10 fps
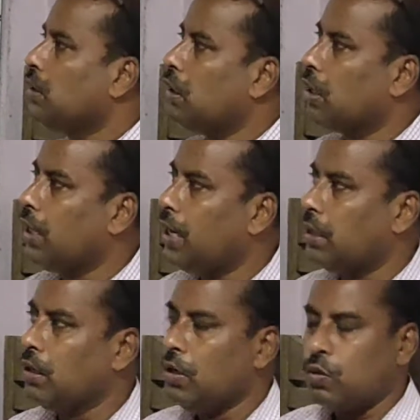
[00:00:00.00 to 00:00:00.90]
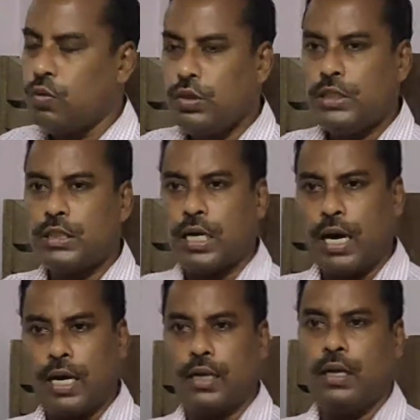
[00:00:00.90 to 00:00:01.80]
The gland which
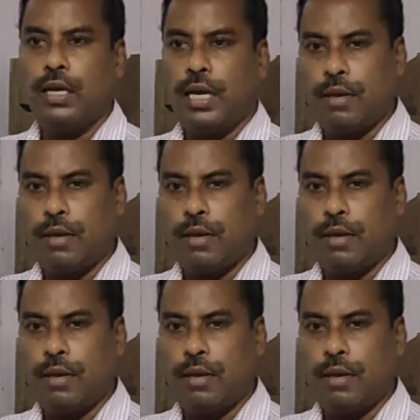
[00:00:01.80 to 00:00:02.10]
are